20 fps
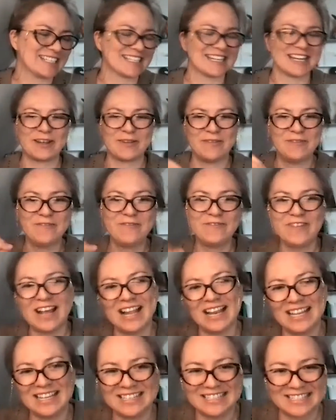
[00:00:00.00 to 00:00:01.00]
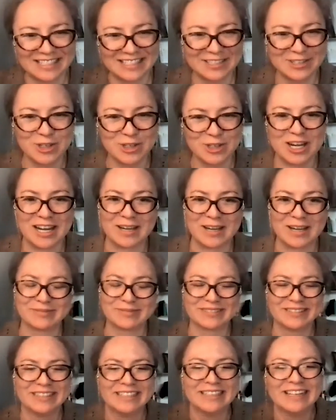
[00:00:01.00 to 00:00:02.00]
and I fell into the trap.
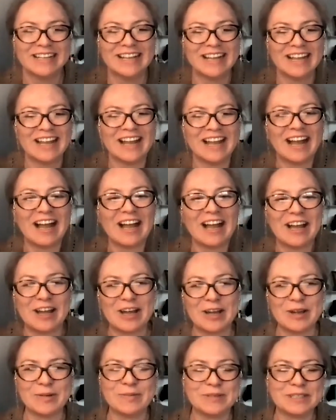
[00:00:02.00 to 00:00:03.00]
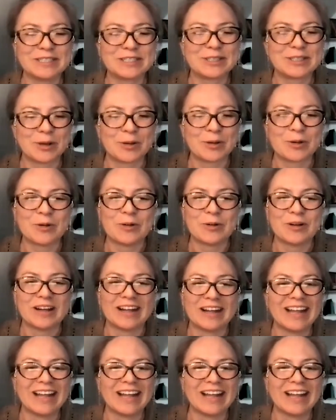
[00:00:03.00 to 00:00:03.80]
So